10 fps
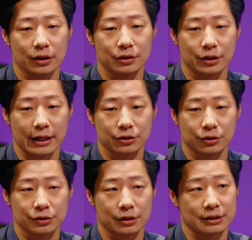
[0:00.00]

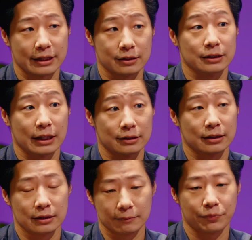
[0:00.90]
international society, I mm -hmm.
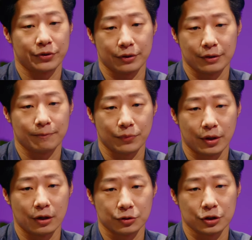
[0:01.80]
think the
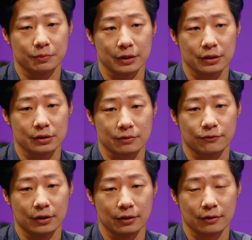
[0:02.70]
uh, OGP is
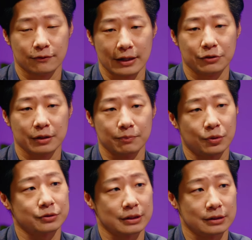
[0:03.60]
uh, very
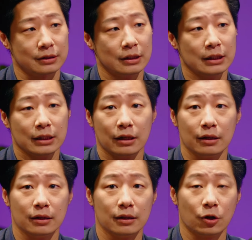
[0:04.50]
important
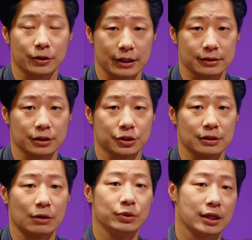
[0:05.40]
uh, organization
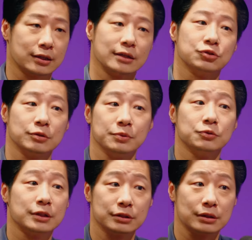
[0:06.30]
that we can contribute
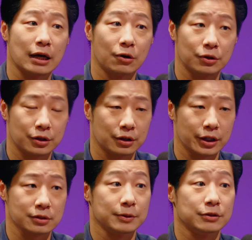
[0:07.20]
uh, our
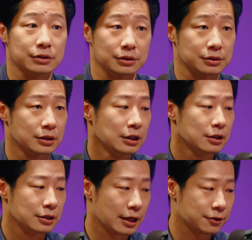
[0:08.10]
experiences.
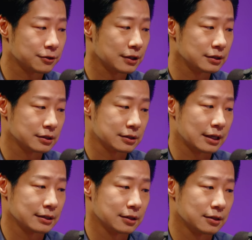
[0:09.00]
The other thing is
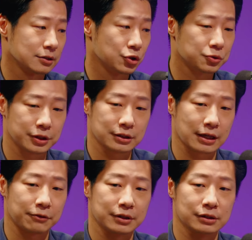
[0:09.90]
that uh, during
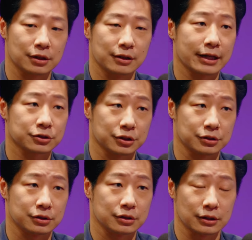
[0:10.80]
Taiwanese
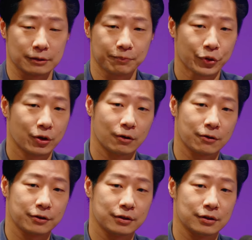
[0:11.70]
elections, the, all
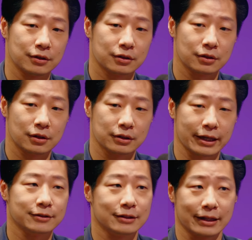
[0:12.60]
the uh,
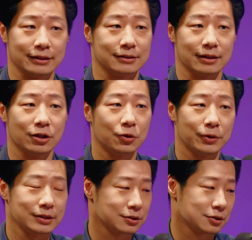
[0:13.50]
candidates they
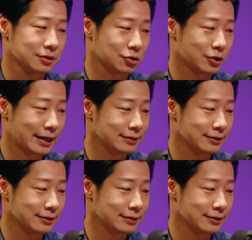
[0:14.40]
always try